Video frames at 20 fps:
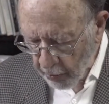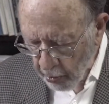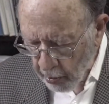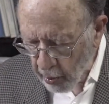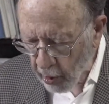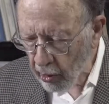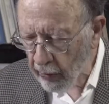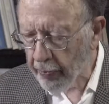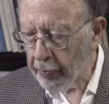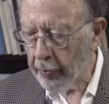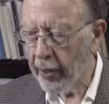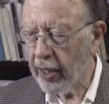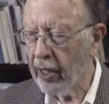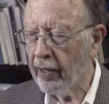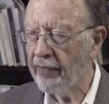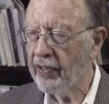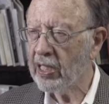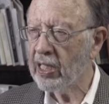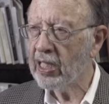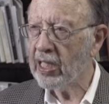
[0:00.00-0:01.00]
movement
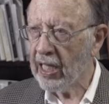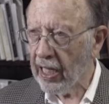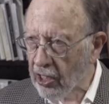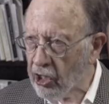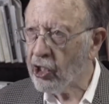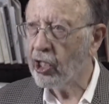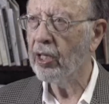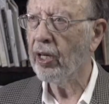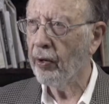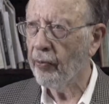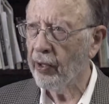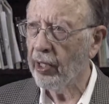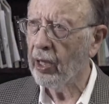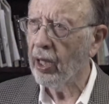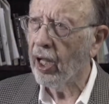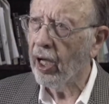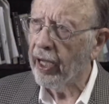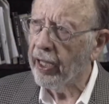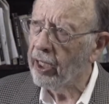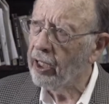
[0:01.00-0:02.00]
of a stationary
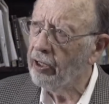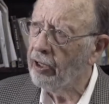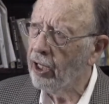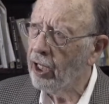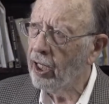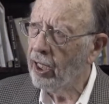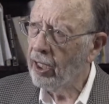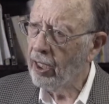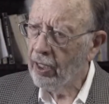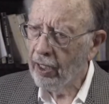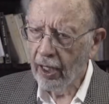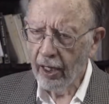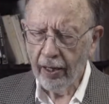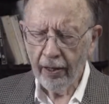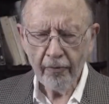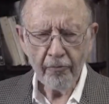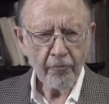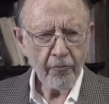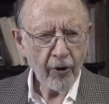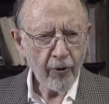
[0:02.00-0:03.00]
light.
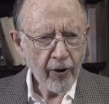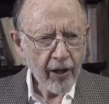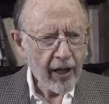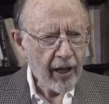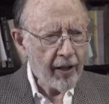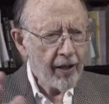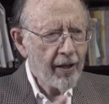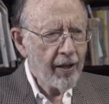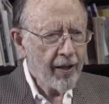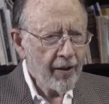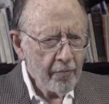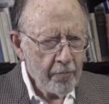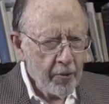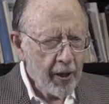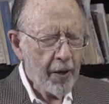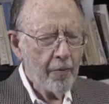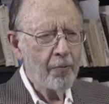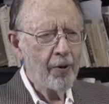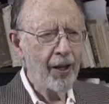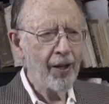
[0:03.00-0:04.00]
And you get
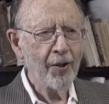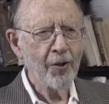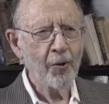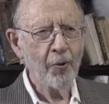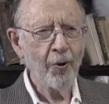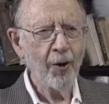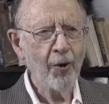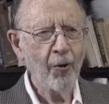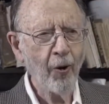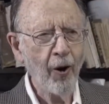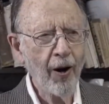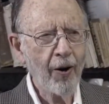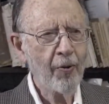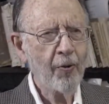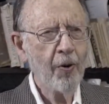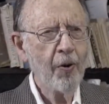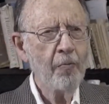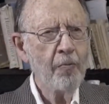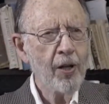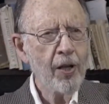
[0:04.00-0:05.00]
people into a dark
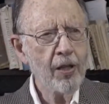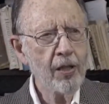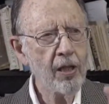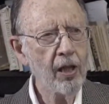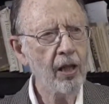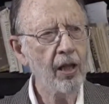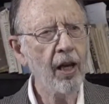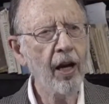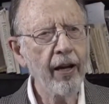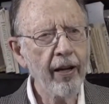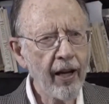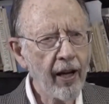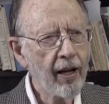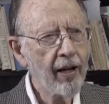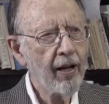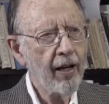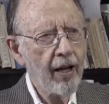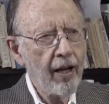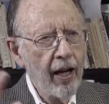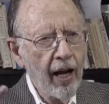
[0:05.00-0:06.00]
room, there's a light,
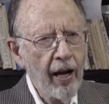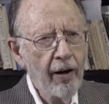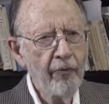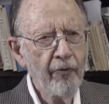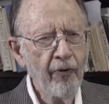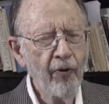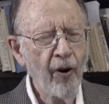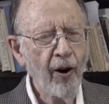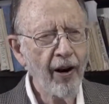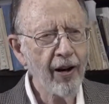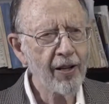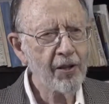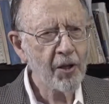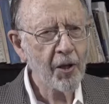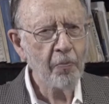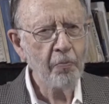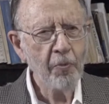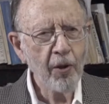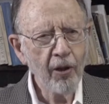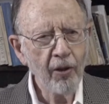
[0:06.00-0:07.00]
how far has
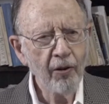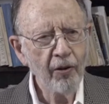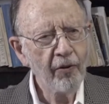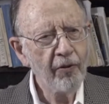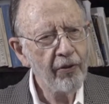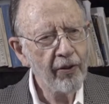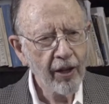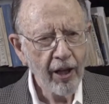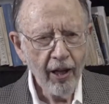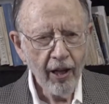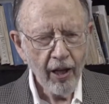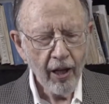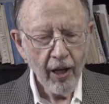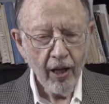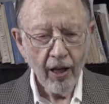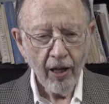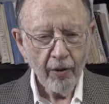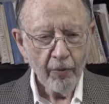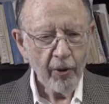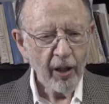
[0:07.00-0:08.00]
it moved?
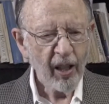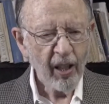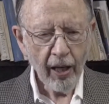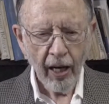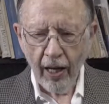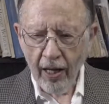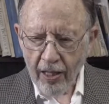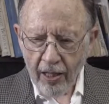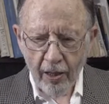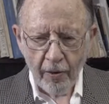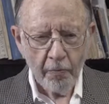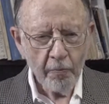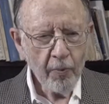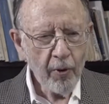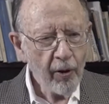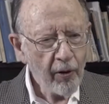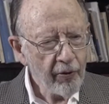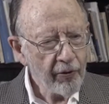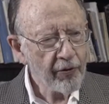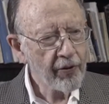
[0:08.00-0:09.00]
Well, it hasn't
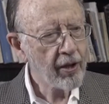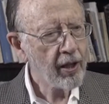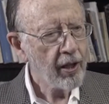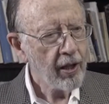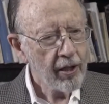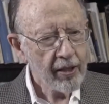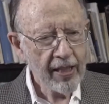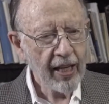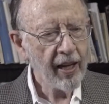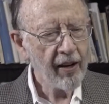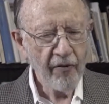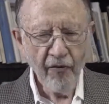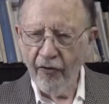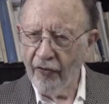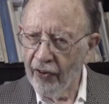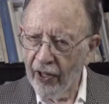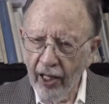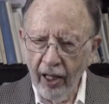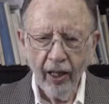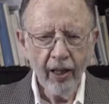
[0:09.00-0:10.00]
moved 10
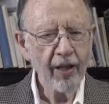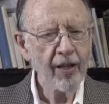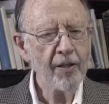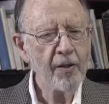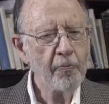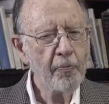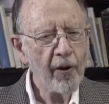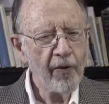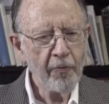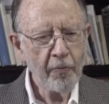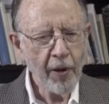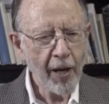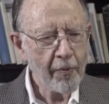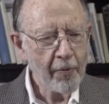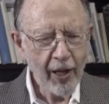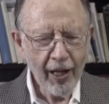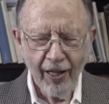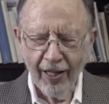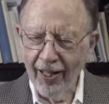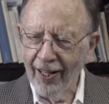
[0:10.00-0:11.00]
feet, it's moved
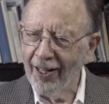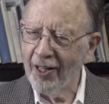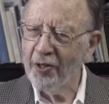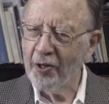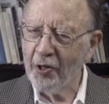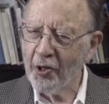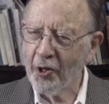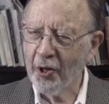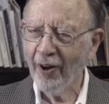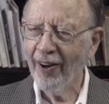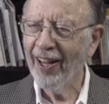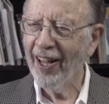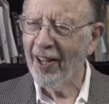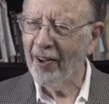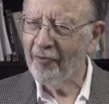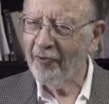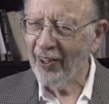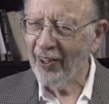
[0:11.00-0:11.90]
maybe an inch or half